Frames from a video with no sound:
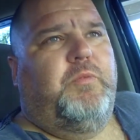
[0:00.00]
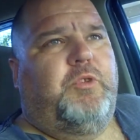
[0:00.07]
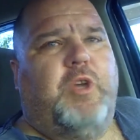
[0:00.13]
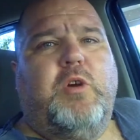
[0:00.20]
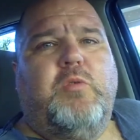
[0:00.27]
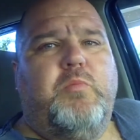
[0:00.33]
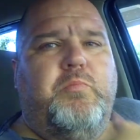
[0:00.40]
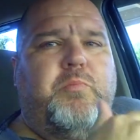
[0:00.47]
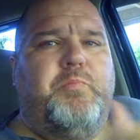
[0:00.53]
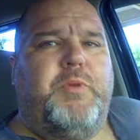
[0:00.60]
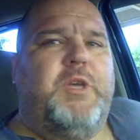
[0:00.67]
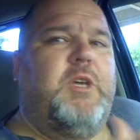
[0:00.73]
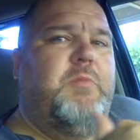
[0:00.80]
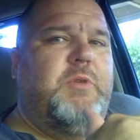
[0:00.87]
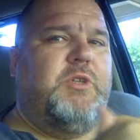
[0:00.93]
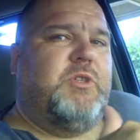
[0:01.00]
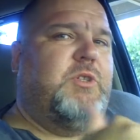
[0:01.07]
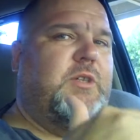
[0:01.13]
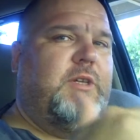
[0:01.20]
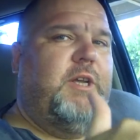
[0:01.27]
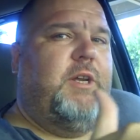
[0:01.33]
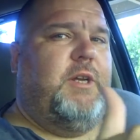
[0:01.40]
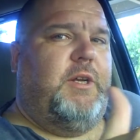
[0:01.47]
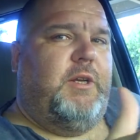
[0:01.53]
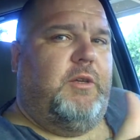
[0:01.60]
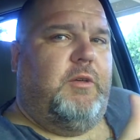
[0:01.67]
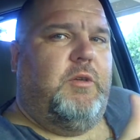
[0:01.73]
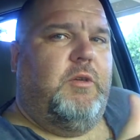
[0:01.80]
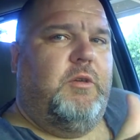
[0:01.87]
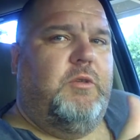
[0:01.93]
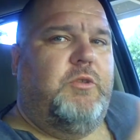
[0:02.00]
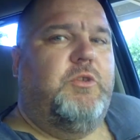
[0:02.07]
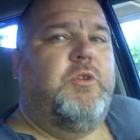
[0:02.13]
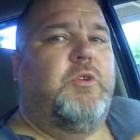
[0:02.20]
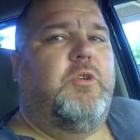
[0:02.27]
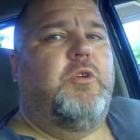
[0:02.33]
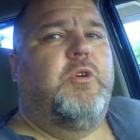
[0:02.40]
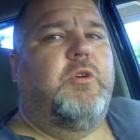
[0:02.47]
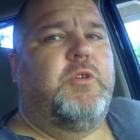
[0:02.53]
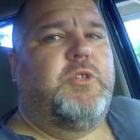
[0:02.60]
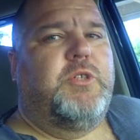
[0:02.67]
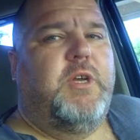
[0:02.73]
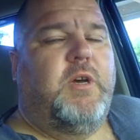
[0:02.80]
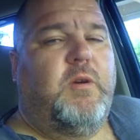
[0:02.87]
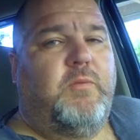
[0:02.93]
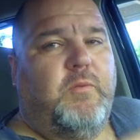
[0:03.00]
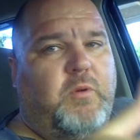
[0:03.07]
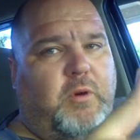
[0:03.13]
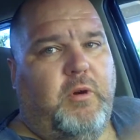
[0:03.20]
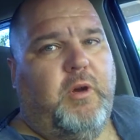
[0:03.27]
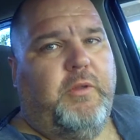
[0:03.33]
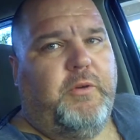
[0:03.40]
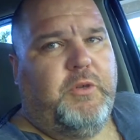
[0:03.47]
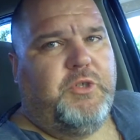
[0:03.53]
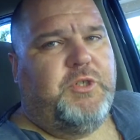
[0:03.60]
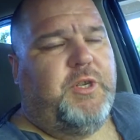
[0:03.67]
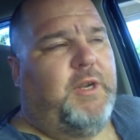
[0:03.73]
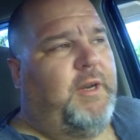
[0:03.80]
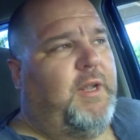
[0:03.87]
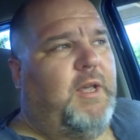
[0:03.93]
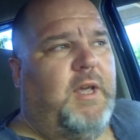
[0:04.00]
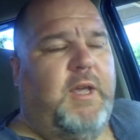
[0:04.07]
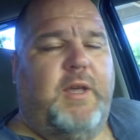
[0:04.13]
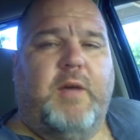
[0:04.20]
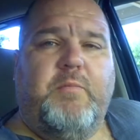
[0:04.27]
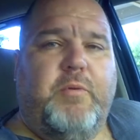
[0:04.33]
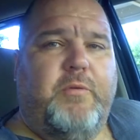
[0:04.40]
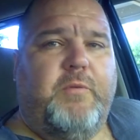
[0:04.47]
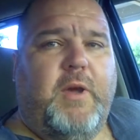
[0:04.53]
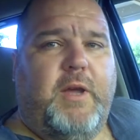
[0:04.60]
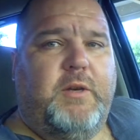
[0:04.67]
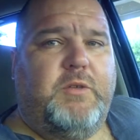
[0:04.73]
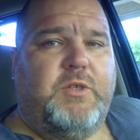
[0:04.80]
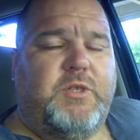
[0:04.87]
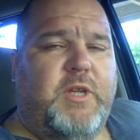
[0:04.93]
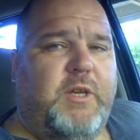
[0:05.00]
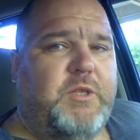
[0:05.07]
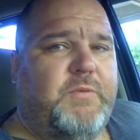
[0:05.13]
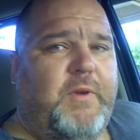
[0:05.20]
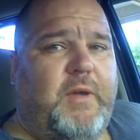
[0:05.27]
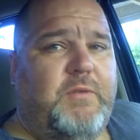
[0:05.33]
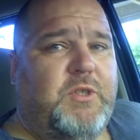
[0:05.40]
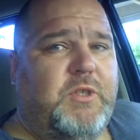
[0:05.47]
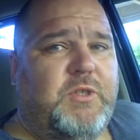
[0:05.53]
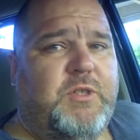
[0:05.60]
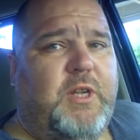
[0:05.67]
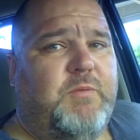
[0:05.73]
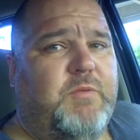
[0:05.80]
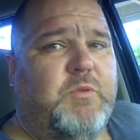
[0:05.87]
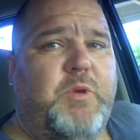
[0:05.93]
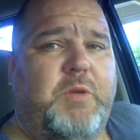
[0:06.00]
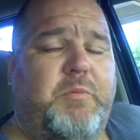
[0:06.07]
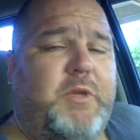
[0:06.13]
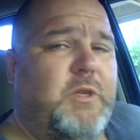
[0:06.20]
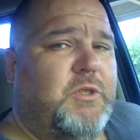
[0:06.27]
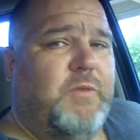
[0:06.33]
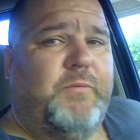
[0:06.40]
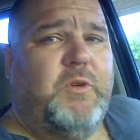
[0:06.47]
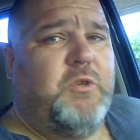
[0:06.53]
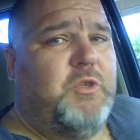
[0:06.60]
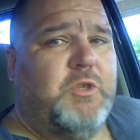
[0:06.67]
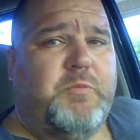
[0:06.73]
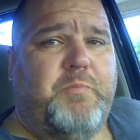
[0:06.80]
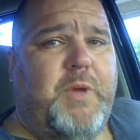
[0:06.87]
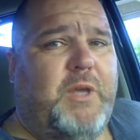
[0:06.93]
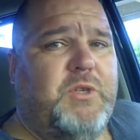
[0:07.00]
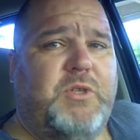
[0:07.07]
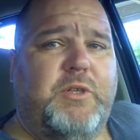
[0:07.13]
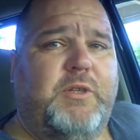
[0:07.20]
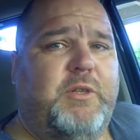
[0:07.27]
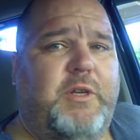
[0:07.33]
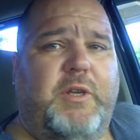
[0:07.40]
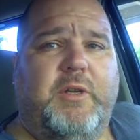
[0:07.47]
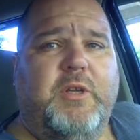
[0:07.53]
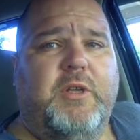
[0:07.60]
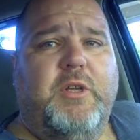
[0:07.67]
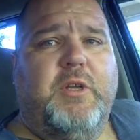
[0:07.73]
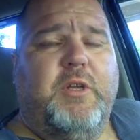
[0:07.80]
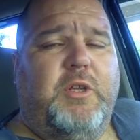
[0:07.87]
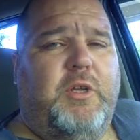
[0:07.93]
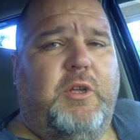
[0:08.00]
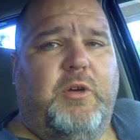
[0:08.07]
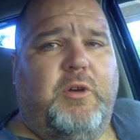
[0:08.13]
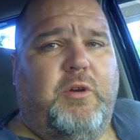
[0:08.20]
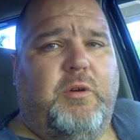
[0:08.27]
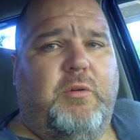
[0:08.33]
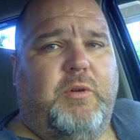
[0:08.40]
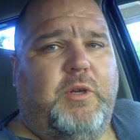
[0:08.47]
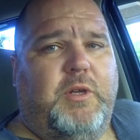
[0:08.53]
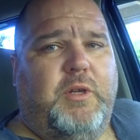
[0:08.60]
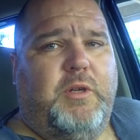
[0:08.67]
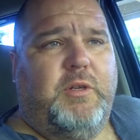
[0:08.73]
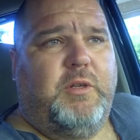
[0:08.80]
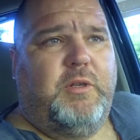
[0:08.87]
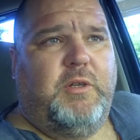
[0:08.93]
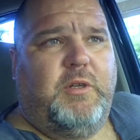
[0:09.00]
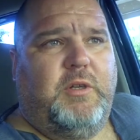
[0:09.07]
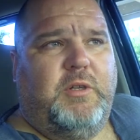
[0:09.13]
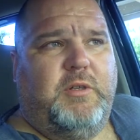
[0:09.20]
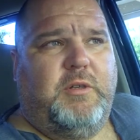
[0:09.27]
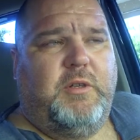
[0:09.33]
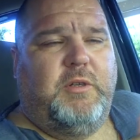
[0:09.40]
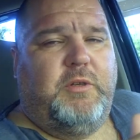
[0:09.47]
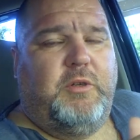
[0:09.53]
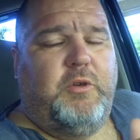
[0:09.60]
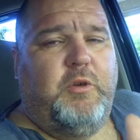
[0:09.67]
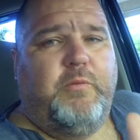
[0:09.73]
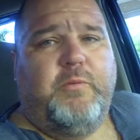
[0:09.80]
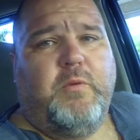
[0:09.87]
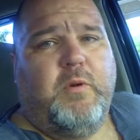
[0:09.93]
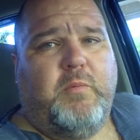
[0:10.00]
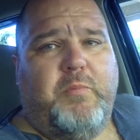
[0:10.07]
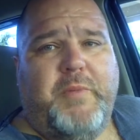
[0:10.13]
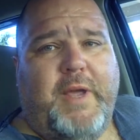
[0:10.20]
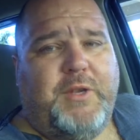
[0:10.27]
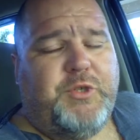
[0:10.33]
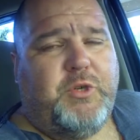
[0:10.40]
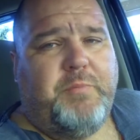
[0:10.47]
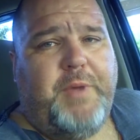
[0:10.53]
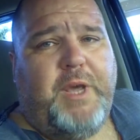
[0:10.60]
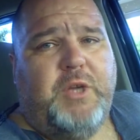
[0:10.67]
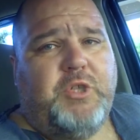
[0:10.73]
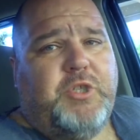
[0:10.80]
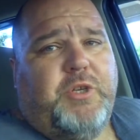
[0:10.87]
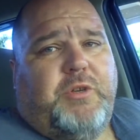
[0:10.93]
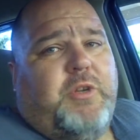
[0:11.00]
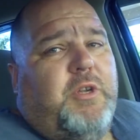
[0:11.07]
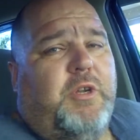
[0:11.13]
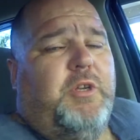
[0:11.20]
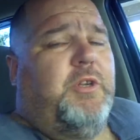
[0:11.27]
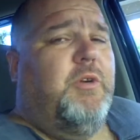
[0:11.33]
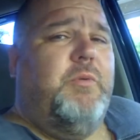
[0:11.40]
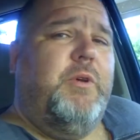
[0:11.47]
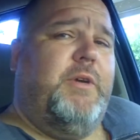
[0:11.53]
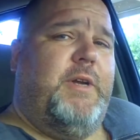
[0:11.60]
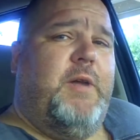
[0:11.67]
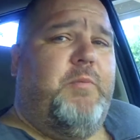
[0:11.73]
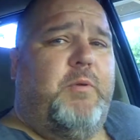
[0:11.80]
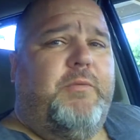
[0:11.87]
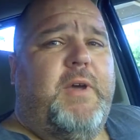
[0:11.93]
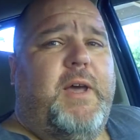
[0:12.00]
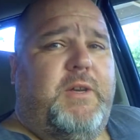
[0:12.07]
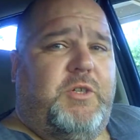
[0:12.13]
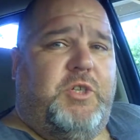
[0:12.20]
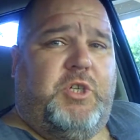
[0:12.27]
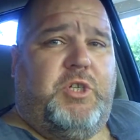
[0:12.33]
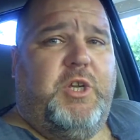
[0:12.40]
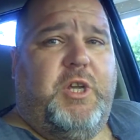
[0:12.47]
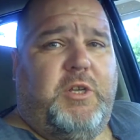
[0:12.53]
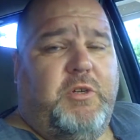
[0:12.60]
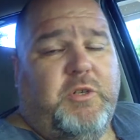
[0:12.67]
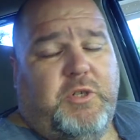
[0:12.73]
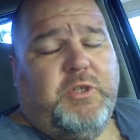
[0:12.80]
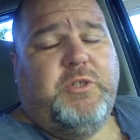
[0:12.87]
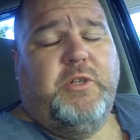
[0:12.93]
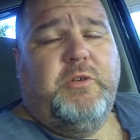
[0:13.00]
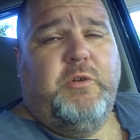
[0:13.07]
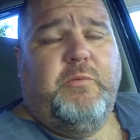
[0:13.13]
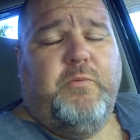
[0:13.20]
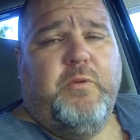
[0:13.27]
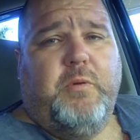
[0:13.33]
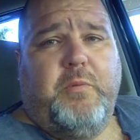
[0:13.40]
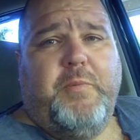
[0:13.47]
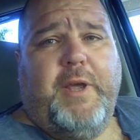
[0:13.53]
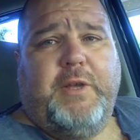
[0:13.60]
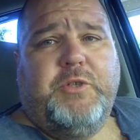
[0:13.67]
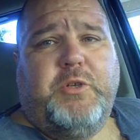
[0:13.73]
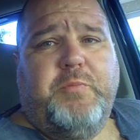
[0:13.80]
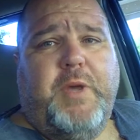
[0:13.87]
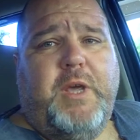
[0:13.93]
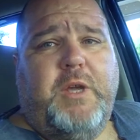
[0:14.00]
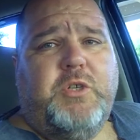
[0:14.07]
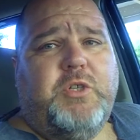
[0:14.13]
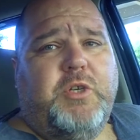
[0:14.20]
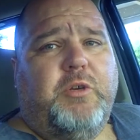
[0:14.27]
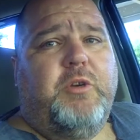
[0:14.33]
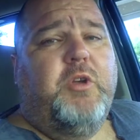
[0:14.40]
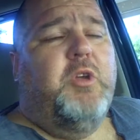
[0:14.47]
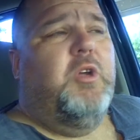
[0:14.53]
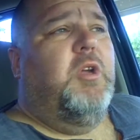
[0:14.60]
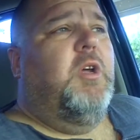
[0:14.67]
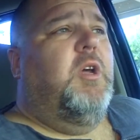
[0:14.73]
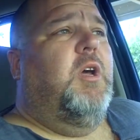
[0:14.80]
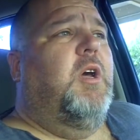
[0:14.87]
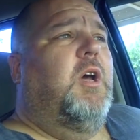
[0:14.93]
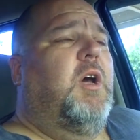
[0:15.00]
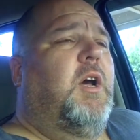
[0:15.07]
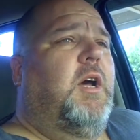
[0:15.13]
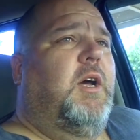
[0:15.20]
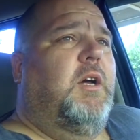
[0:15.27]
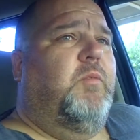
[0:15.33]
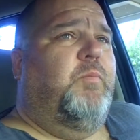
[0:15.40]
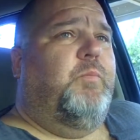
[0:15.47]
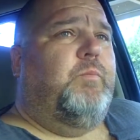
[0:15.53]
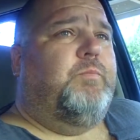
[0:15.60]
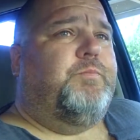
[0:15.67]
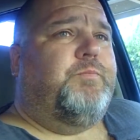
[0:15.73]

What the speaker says: don't be misleading to yourself or others saying, hey, I'm providing sex 5, 6 times a week, because if you're just basically, a new form of masturbation, you're really not providing shit. You're just a new form of masturbation. Um,